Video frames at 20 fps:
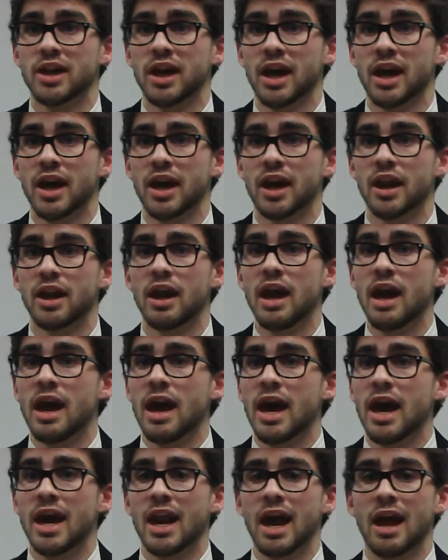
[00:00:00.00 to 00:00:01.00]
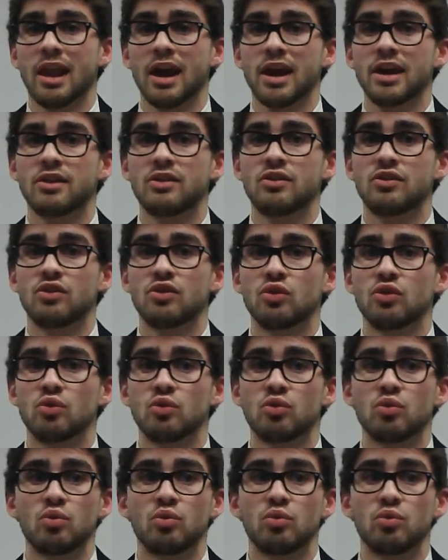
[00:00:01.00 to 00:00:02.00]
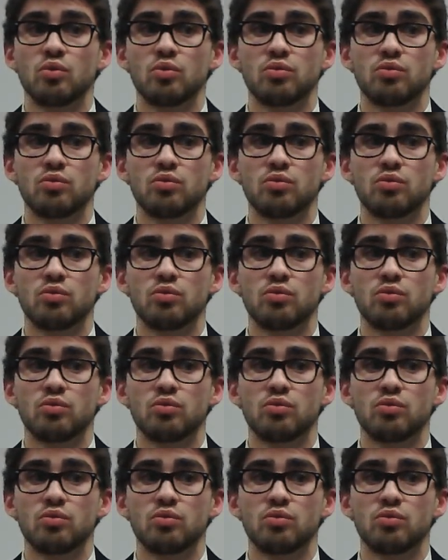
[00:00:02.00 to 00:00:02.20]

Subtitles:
can, and I like to